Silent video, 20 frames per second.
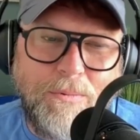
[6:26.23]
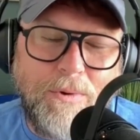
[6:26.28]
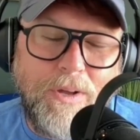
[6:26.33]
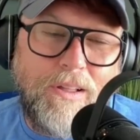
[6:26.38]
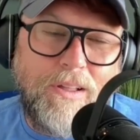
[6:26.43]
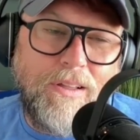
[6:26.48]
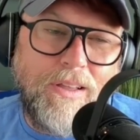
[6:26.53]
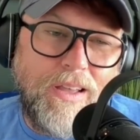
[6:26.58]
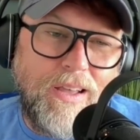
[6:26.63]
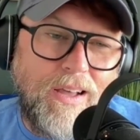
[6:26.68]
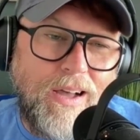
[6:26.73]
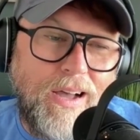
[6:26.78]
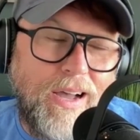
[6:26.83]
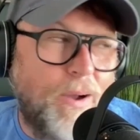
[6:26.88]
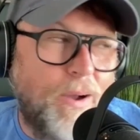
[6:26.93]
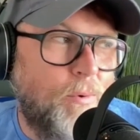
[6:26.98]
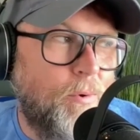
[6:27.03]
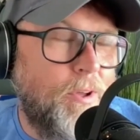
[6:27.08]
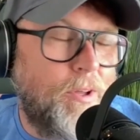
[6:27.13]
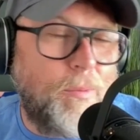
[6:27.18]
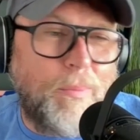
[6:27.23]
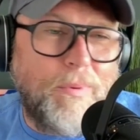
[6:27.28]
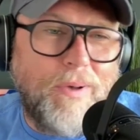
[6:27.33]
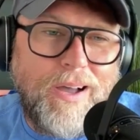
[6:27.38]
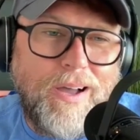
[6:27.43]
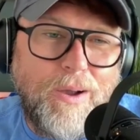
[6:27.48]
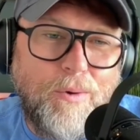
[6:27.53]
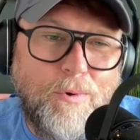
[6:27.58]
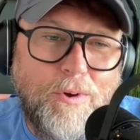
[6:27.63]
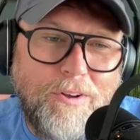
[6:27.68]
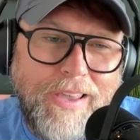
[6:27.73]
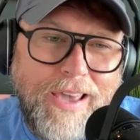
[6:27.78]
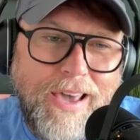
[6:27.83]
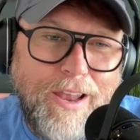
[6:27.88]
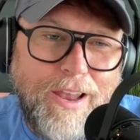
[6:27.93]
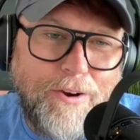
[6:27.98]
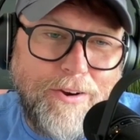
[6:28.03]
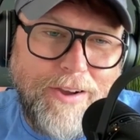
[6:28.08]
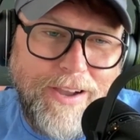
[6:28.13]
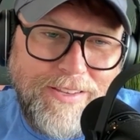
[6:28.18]
Well, I will
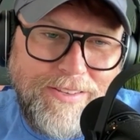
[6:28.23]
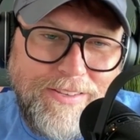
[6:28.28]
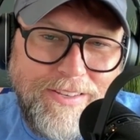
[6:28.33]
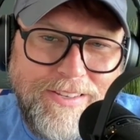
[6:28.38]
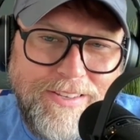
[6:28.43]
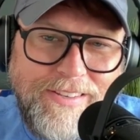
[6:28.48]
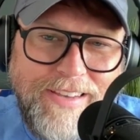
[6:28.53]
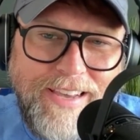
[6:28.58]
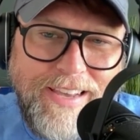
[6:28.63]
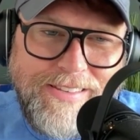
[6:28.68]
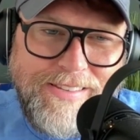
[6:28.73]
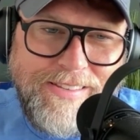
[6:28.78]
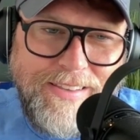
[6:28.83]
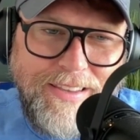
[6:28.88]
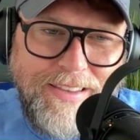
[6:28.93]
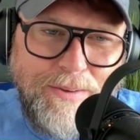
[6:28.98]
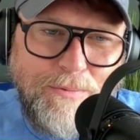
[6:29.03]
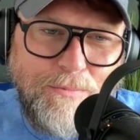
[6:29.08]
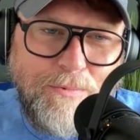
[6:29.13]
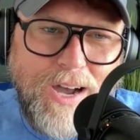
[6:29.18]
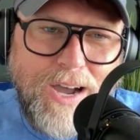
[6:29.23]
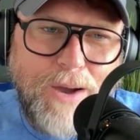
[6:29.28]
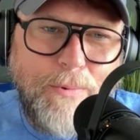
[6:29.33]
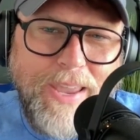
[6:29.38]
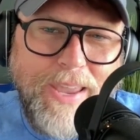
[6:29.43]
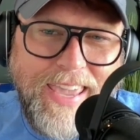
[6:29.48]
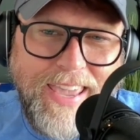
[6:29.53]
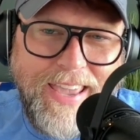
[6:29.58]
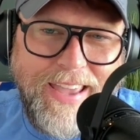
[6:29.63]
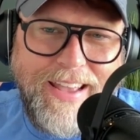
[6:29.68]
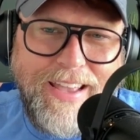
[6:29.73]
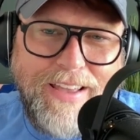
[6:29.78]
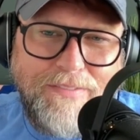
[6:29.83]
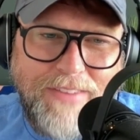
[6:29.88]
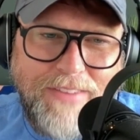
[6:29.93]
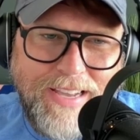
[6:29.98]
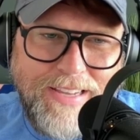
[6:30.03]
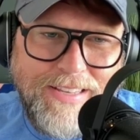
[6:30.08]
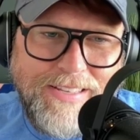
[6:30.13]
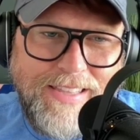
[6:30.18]
categorize this as the why we can't
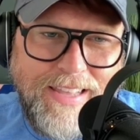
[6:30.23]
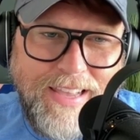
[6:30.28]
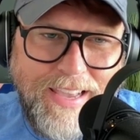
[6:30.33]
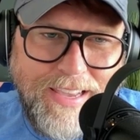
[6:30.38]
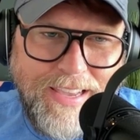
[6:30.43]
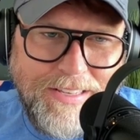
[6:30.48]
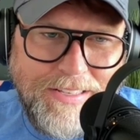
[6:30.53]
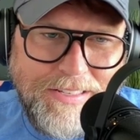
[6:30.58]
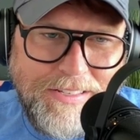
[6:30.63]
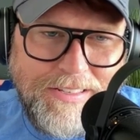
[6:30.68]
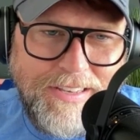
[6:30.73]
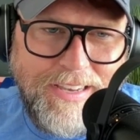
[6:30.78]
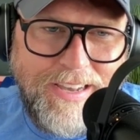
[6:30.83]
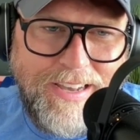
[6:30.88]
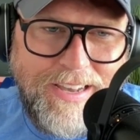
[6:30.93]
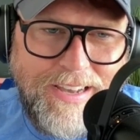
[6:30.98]
have nice things